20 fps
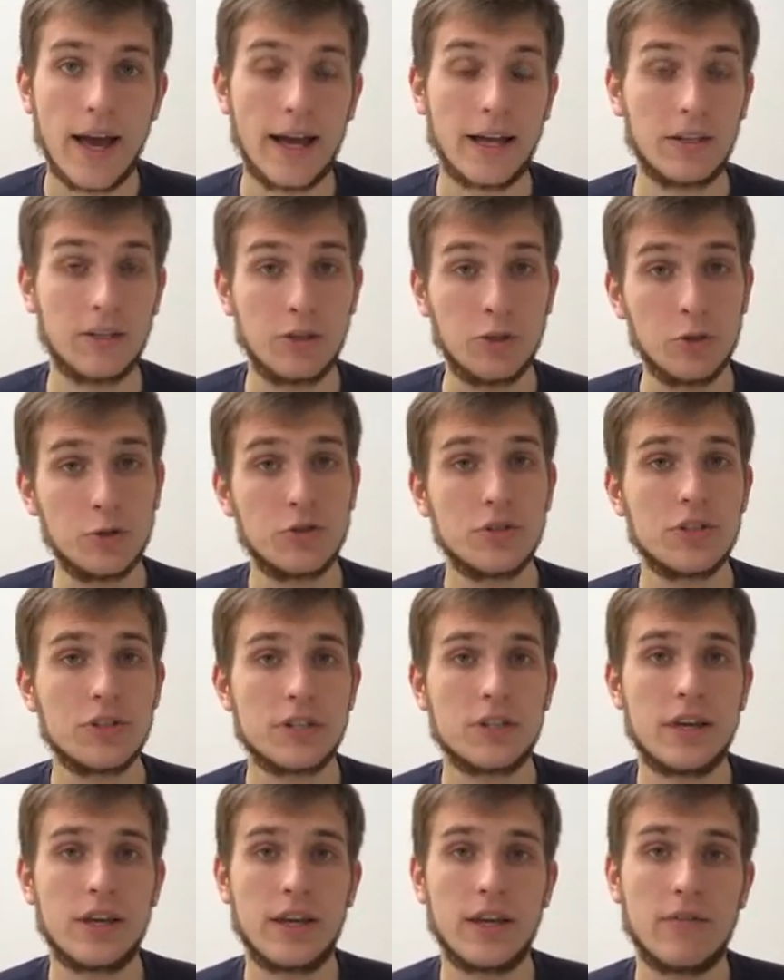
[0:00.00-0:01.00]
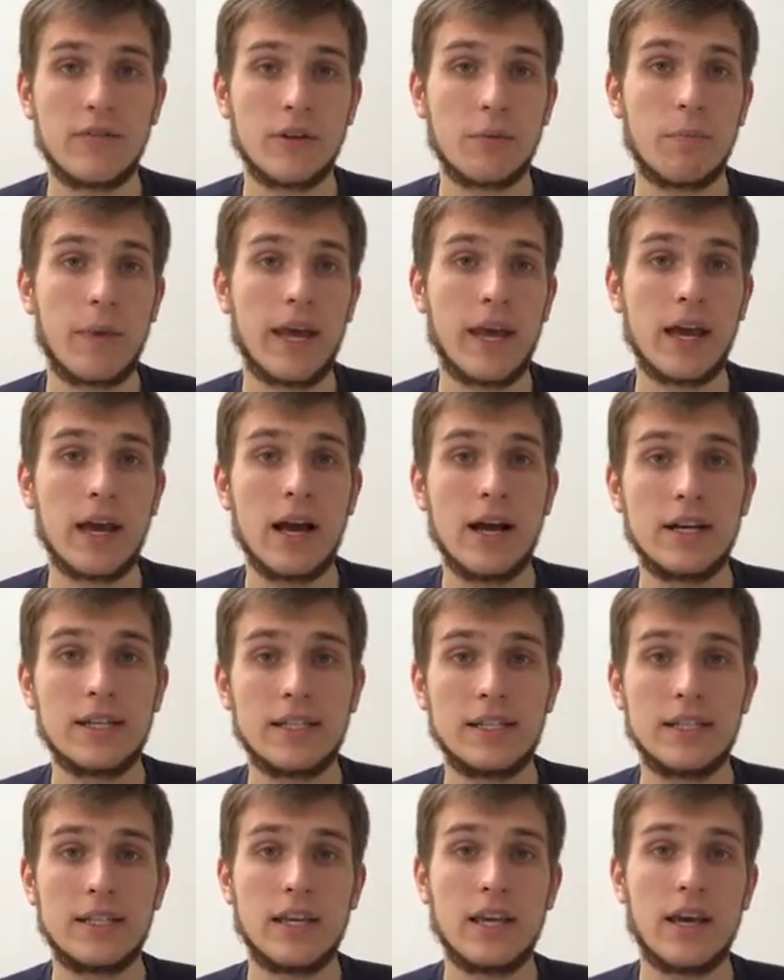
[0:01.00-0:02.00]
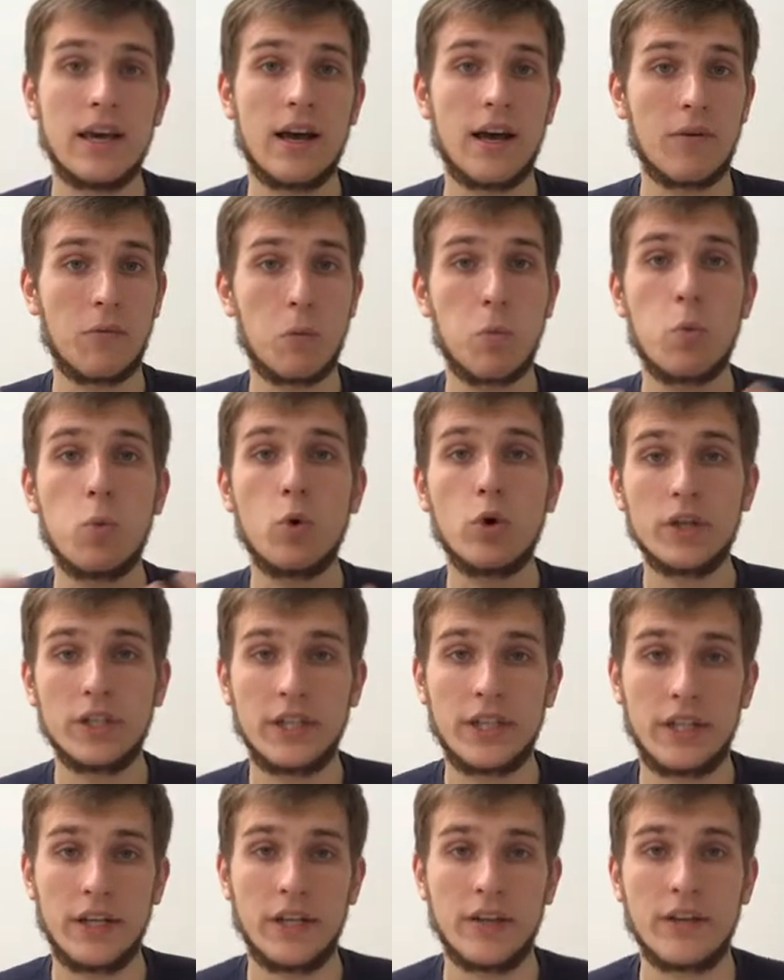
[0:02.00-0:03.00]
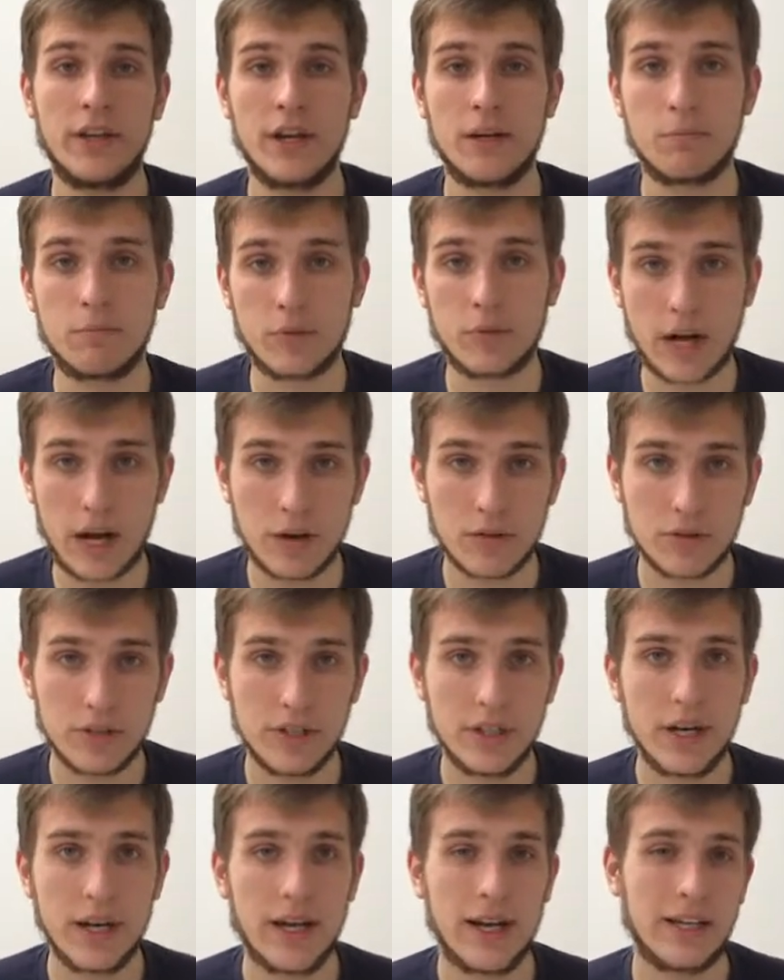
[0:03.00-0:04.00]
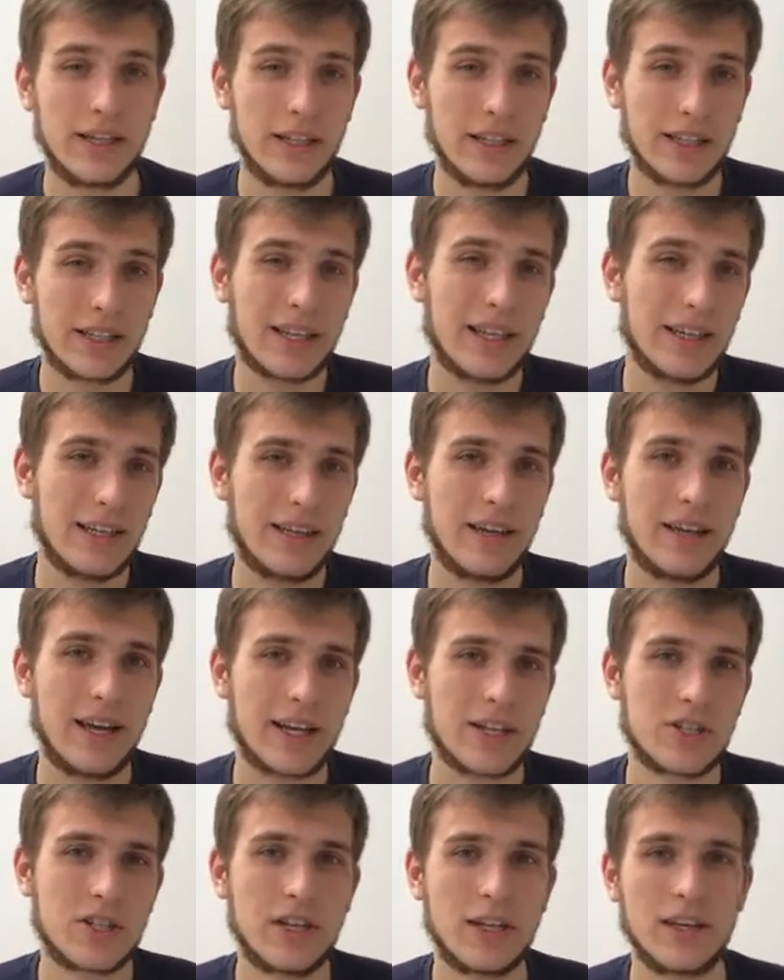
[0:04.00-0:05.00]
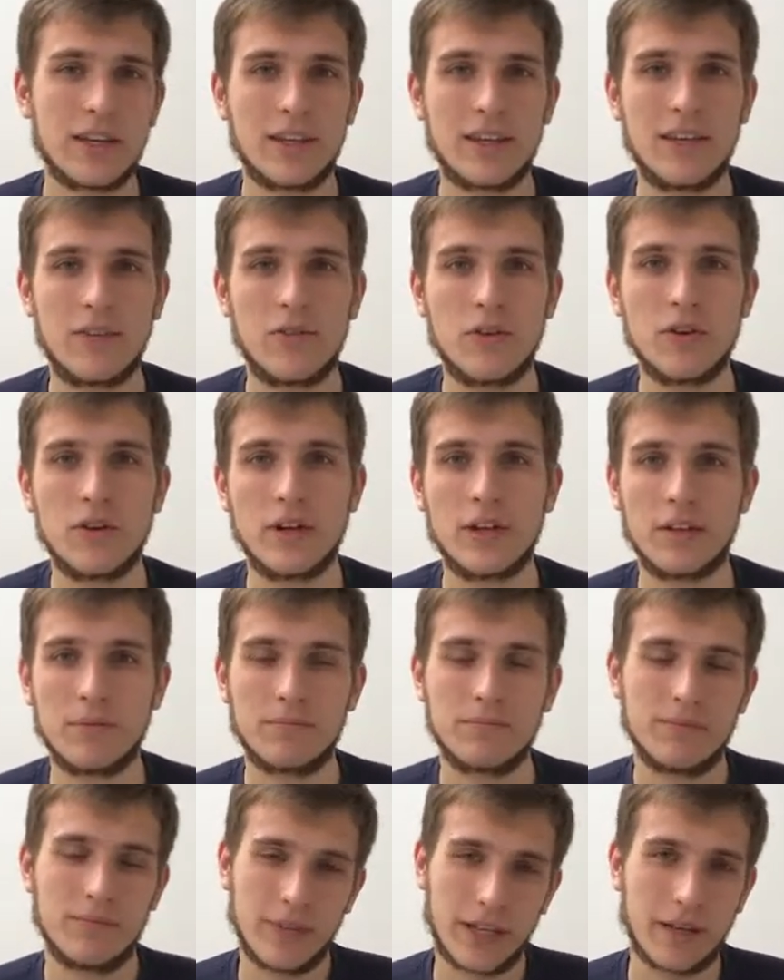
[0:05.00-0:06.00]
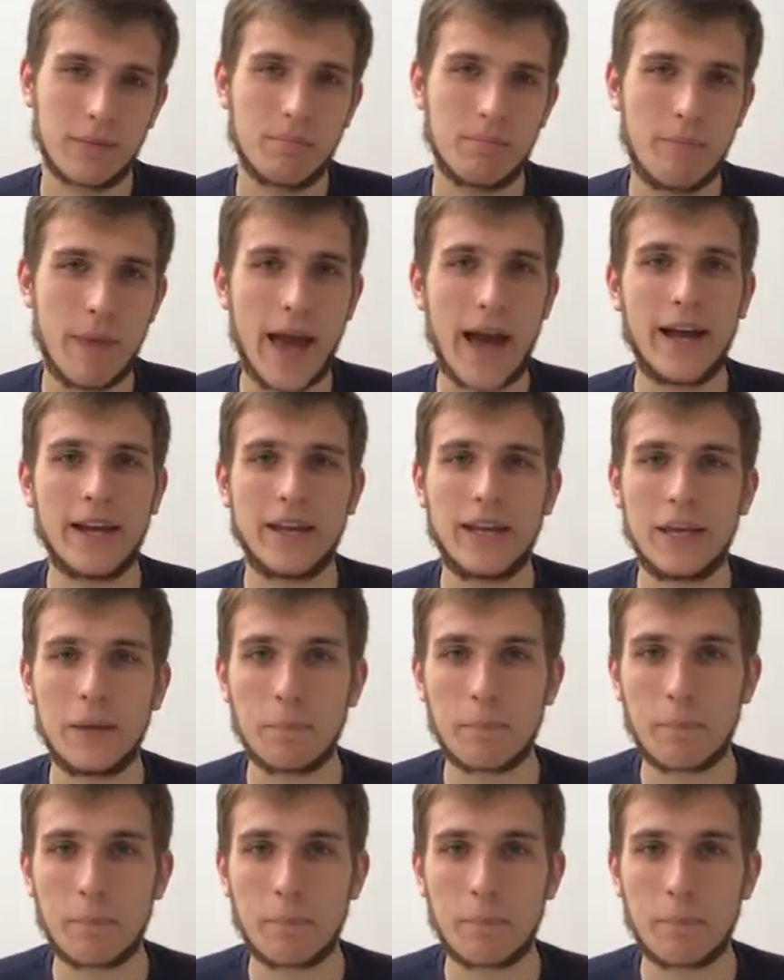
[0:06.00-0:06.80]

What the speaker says: and users even may see a warning in their browser, and it can actually give you a like bad